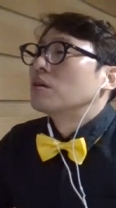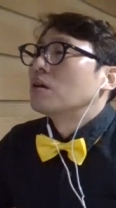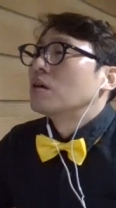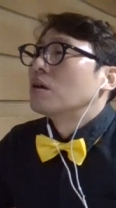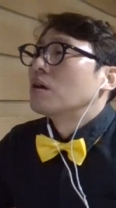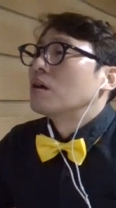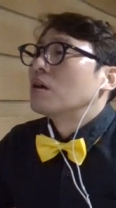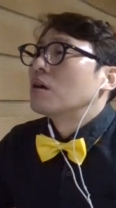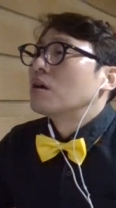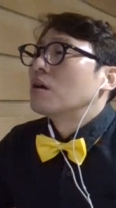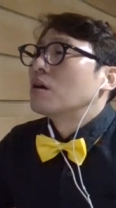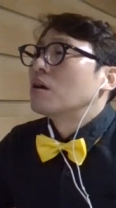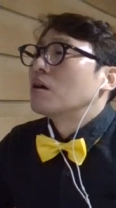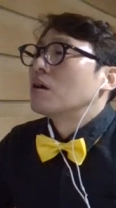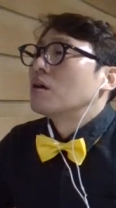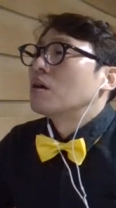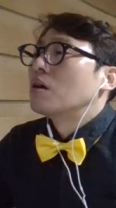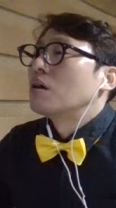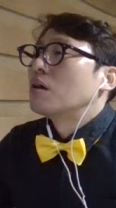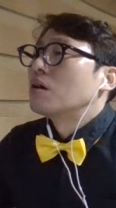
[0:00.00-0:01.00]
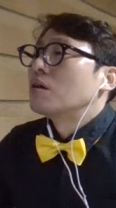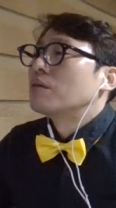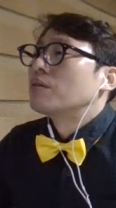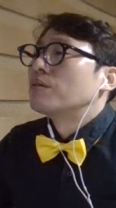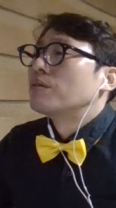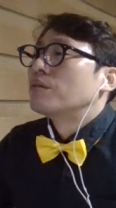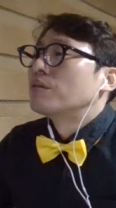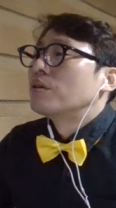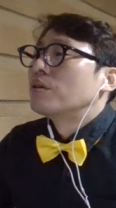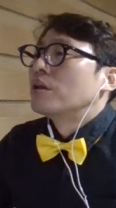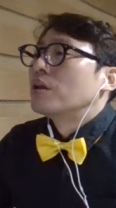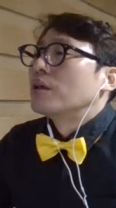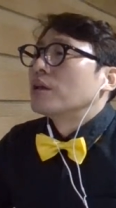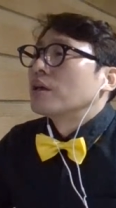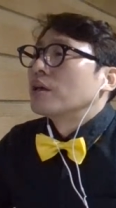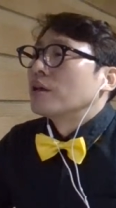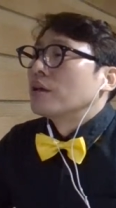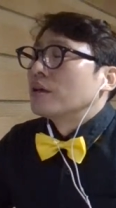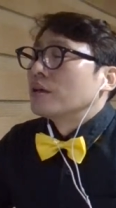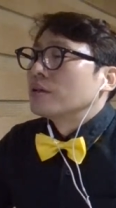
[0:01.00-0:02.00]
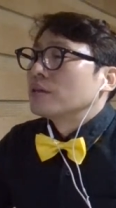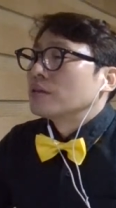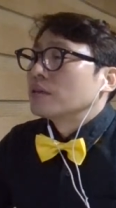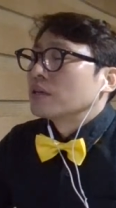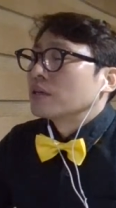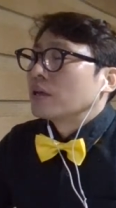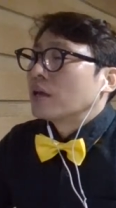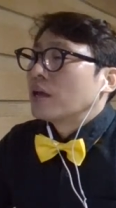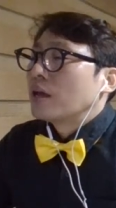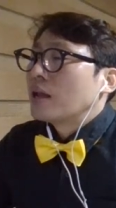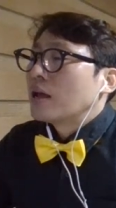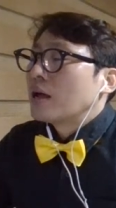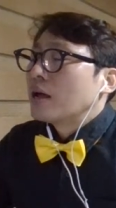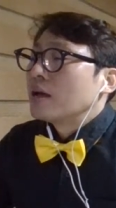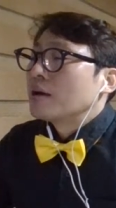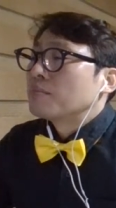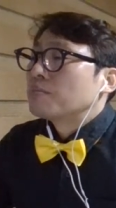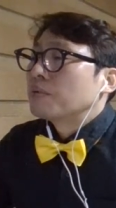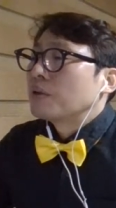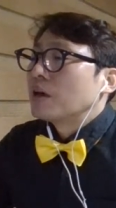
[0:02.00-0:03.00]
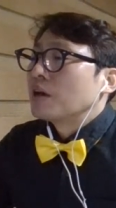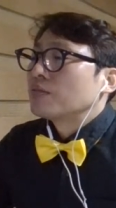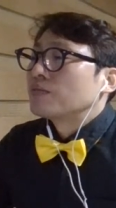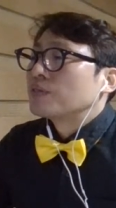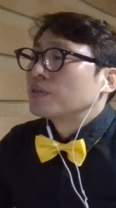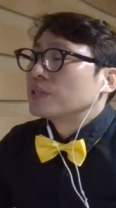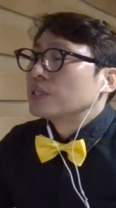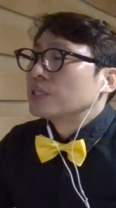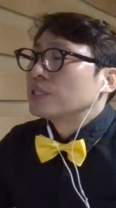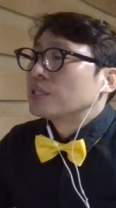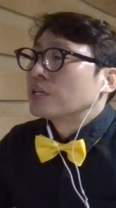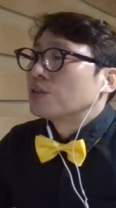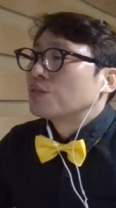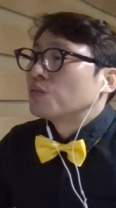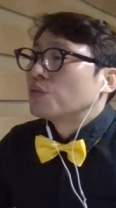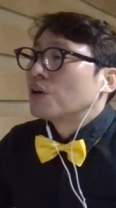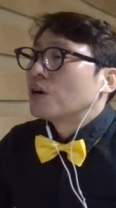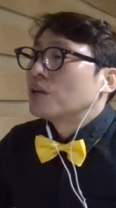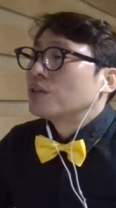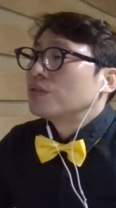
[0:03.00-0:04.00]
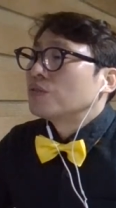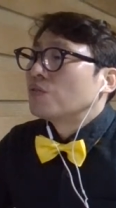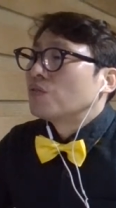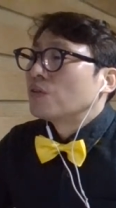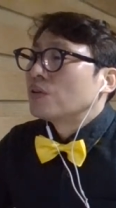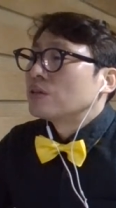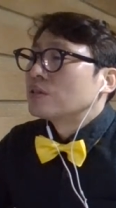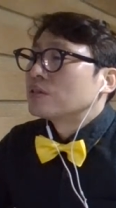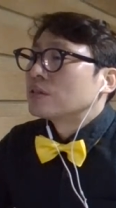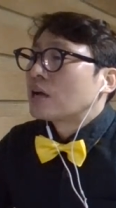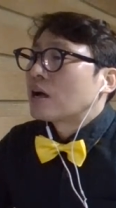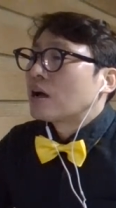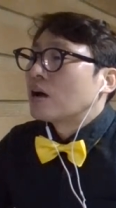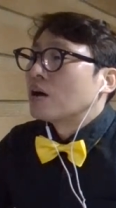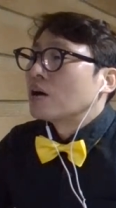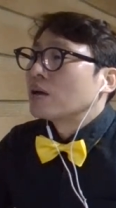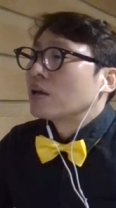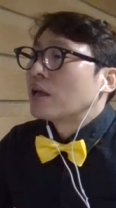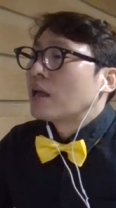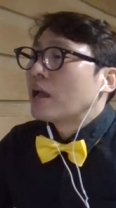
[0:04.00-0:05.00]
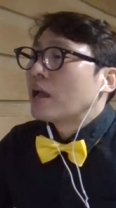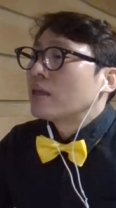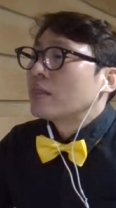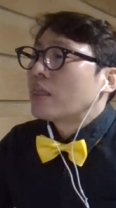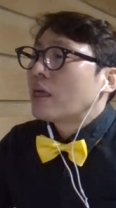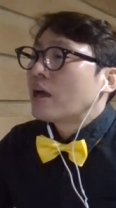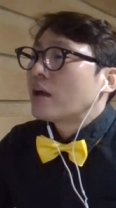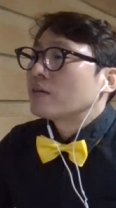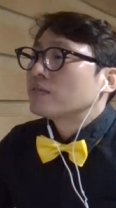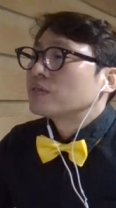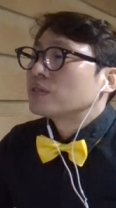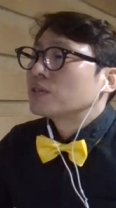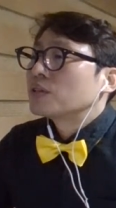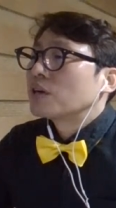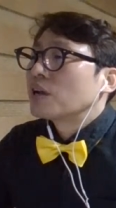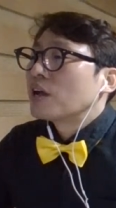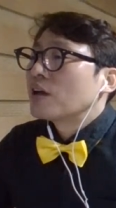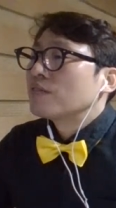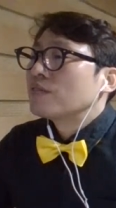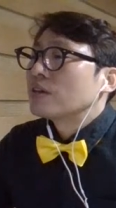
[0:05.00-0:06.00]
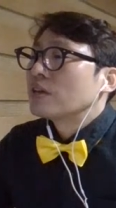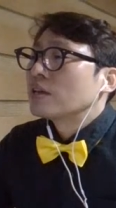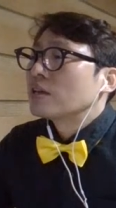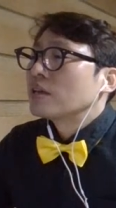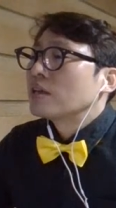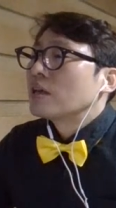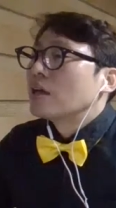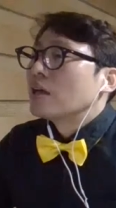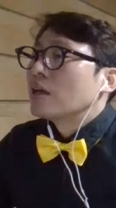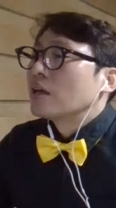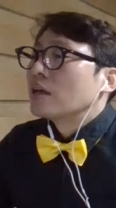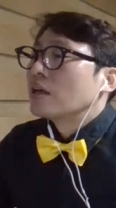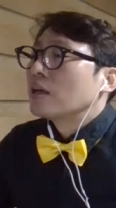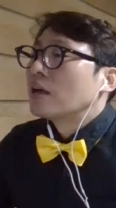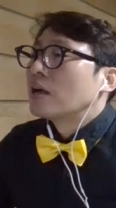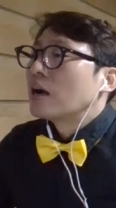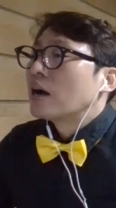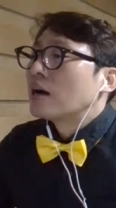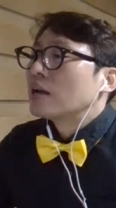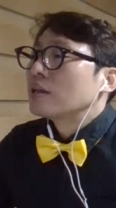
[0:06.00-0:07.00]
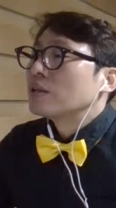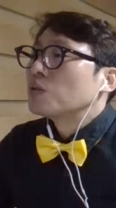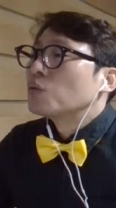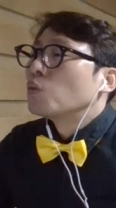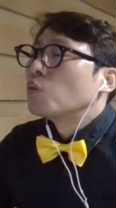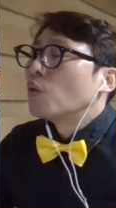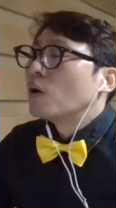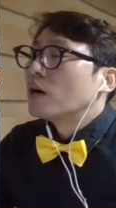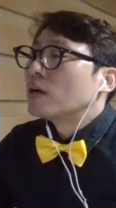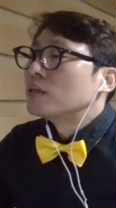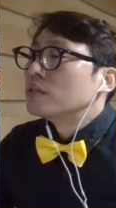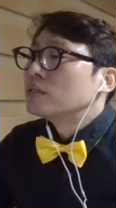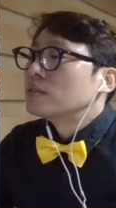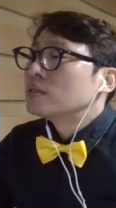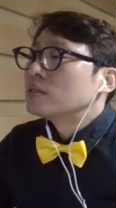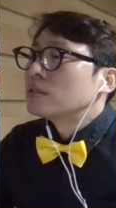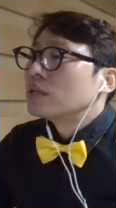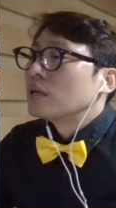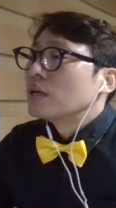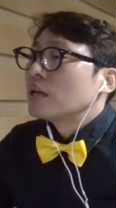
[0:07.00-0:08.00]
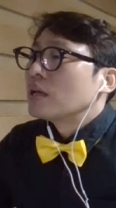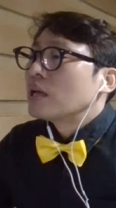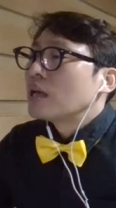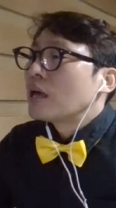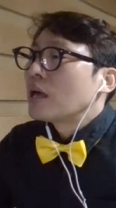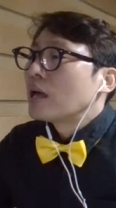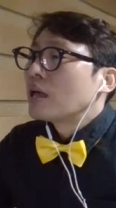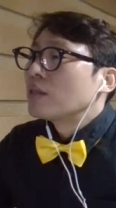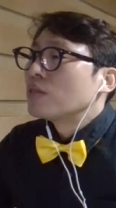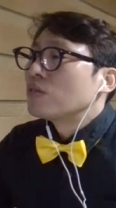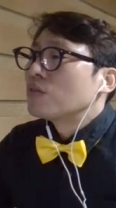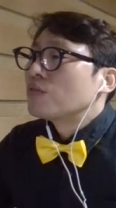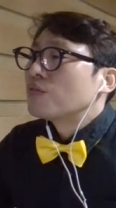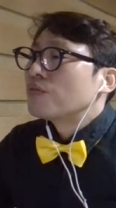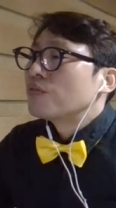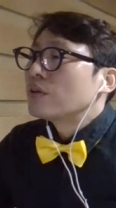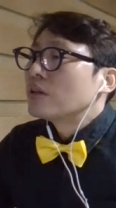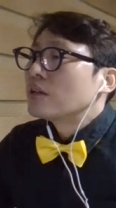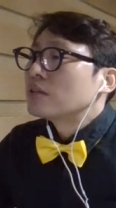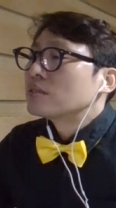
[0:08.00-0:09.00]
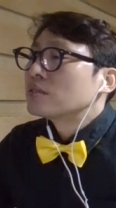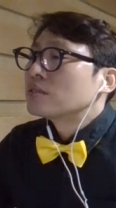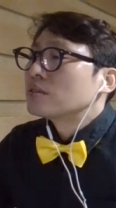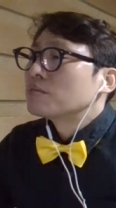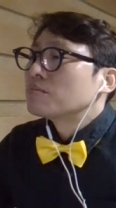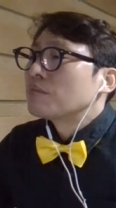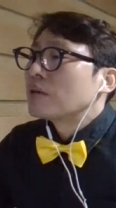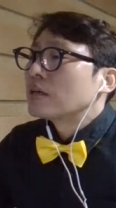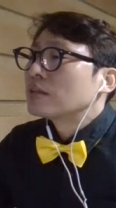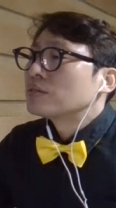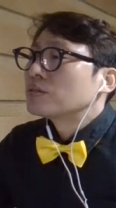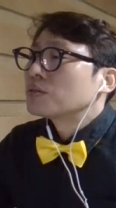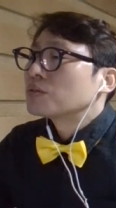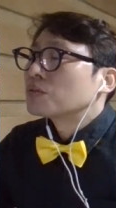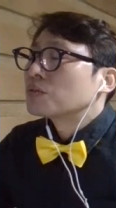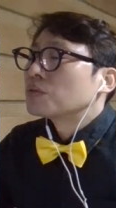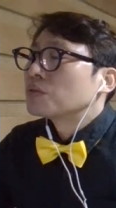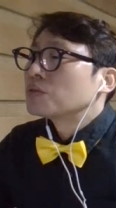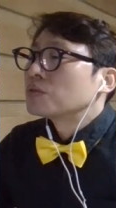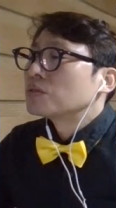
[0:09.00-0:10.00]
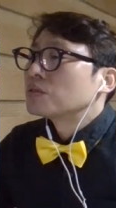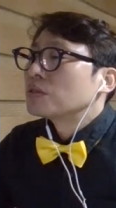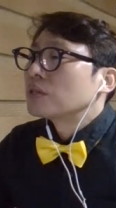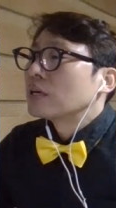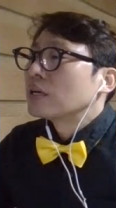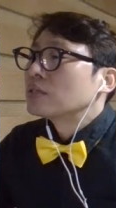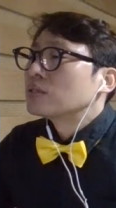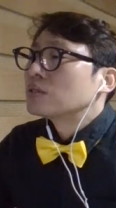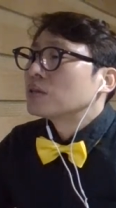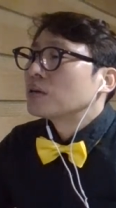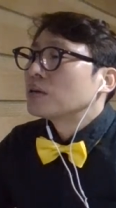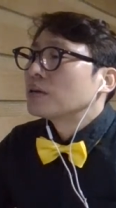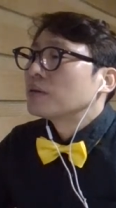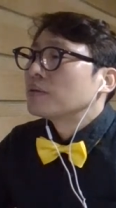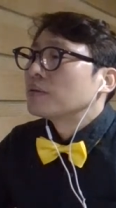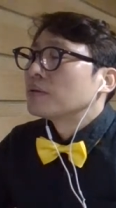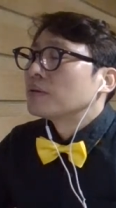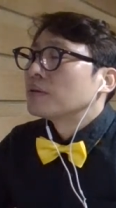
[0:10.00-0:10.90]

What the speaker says: Uh, can I apply for D10 one visa again after having got it once and finish the master course later?